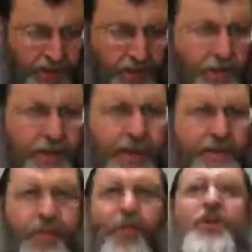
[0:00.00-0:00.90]
we can have
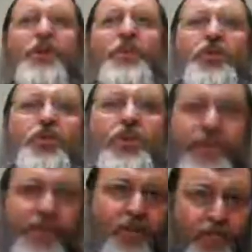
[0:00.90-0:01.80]
enormous
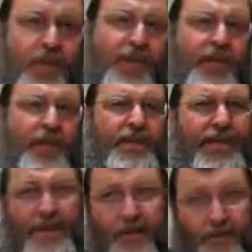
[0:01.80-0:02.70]
opportunities of building and
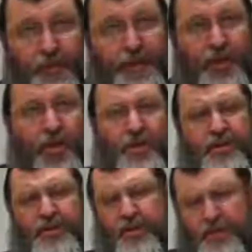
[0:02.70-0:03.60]
taking from that
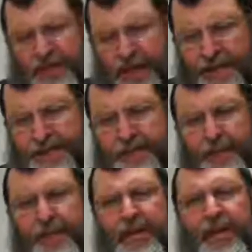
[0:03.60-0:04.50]
darkness enormous light.
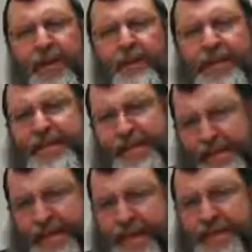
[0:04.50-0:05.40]
But
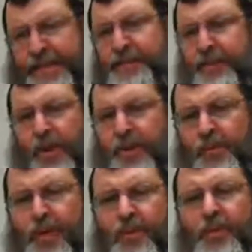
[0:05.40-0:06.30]
that's part of the
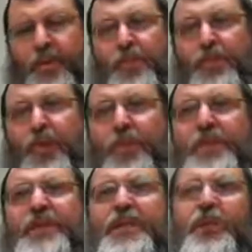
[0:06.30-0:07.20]
problem. Part of the problem
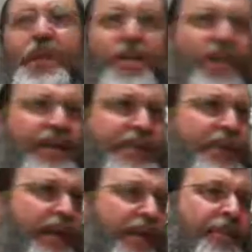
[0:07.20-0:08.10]
is, is we leave Har
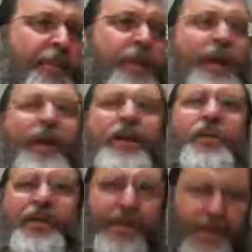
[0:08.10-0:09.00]
Sinai and
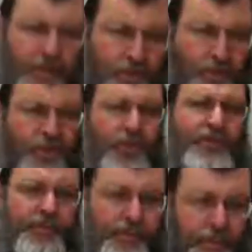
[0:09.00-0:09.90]
we tend to
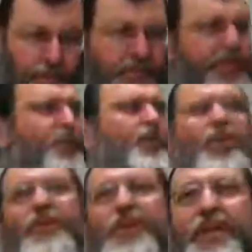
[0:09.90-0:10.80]
we tend to
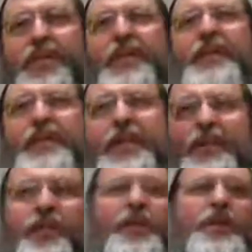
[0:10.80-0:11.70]
sort of distance
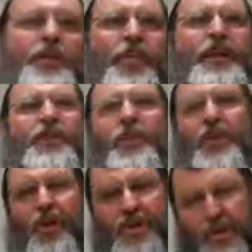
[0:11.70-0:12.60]
ourselves from the inspiration we
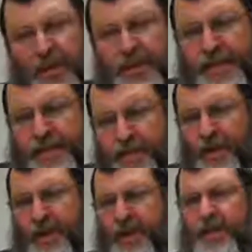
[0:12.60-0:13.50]
got. It takes a
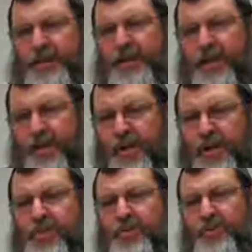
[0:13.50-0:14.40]
lot of energy and a lot of
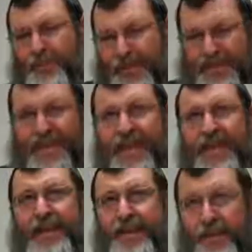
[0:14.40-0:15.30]
chizuk to
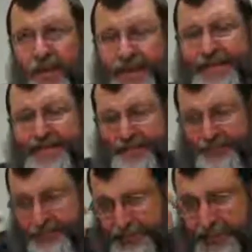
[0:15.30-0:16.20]
maintain that
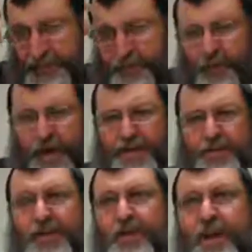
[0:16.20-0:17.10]

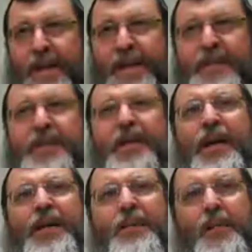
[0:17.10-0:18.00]
inspiration that we had at Har
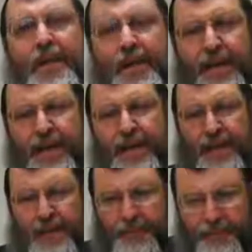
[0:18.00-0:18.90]
Sinai
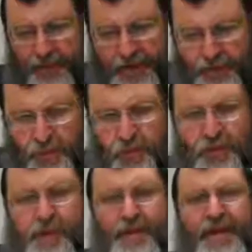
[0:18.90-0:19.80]
um, through
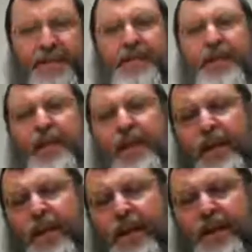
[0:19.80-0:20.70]
these months.
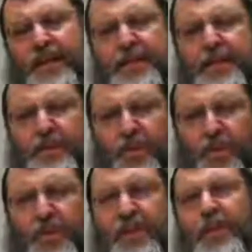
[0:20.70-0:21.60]
And it's
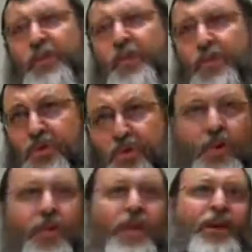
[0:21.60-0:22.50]
important, therefore, to
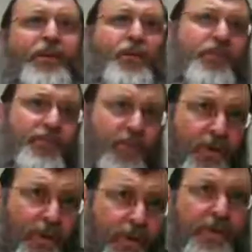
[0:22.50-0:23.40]
start on the right foot. When
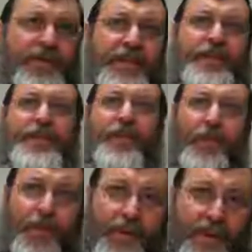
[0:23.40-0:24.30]
one leaves Har Sinai,
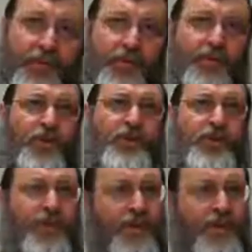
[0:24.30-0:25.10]
when one leaves Shavuos,